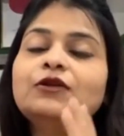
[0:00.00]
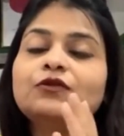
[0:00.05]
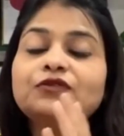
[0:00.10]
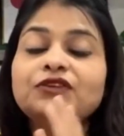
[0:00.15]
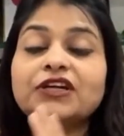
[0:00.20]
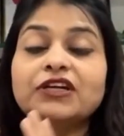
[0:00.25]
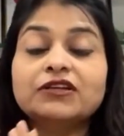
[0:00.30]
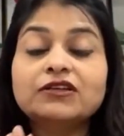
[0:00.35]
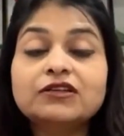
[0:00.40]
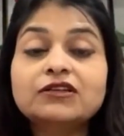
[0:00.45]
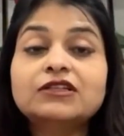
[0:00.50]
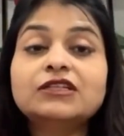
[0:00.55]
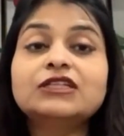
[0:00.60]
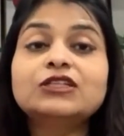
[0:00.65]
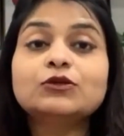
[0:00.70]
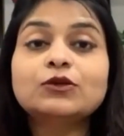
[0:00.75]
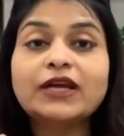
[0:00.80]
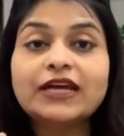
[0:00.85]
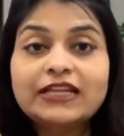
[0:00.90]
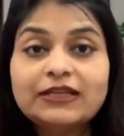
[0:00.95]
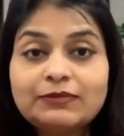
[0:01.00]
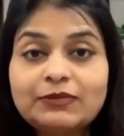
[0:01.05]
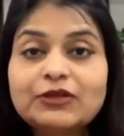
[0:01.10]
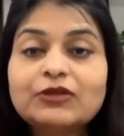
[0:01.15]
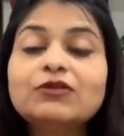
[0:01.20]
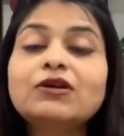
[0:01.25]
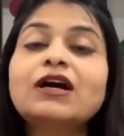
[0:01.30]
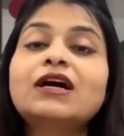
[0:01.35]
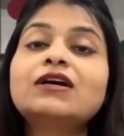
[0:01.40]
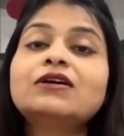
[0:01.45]
We are here to help
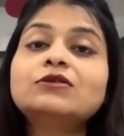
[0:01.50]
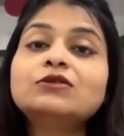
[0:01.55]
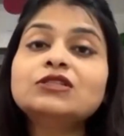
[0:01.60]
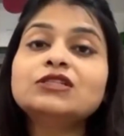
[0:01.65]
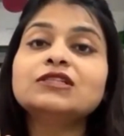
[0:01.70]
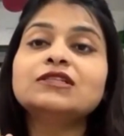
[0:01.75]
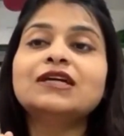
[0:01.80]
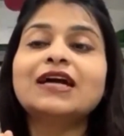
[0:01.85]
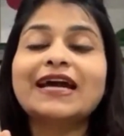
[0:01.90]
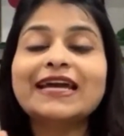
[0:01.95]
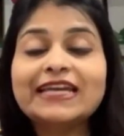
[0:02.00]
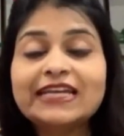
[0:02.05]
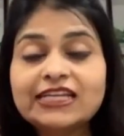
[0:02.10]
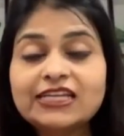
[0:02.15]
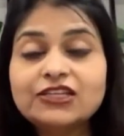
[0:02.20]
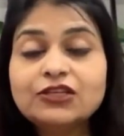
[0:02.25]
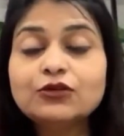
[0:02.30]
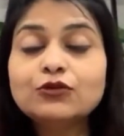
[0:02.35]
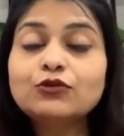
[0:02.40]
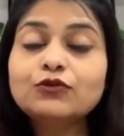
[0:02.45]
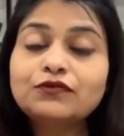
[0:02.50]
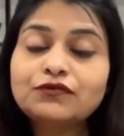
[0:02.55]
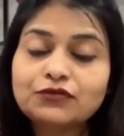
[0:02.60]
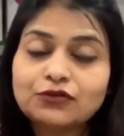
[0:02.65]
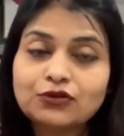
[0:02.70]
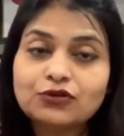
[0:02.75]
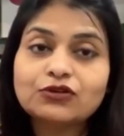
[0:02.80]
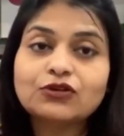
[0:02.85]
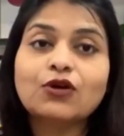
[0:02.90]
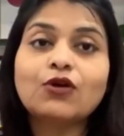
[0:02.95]
you out, guide you
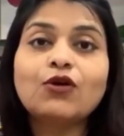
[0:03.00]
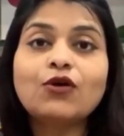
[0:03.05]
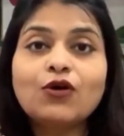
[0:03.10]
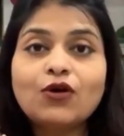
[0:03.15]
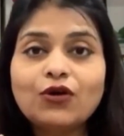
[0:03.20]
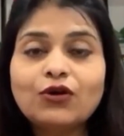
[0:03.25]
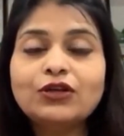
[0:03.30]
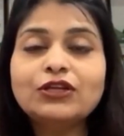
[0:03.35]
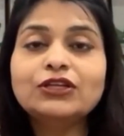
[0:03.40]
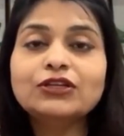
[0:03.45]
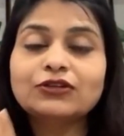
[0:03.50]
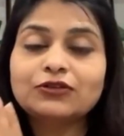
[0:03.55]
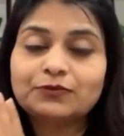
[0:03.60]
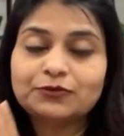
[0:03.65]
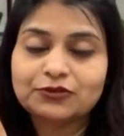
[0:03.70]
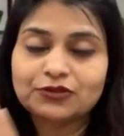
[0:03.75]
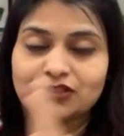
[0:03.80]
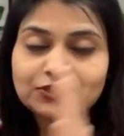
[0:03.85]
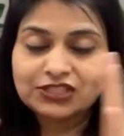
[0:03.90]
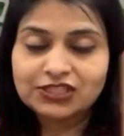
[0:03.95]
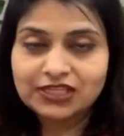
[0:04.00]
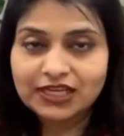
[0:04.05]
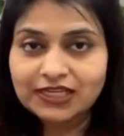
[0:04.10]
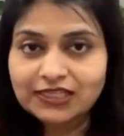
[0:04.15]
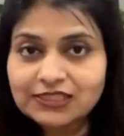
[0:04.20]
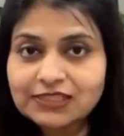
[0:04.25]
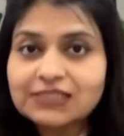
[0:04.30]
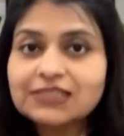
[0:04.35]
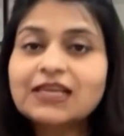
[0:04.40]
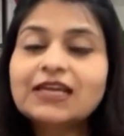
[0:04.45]
for all your
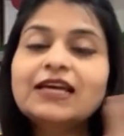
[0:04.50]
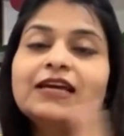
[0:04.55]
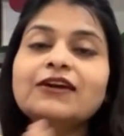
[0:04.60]
process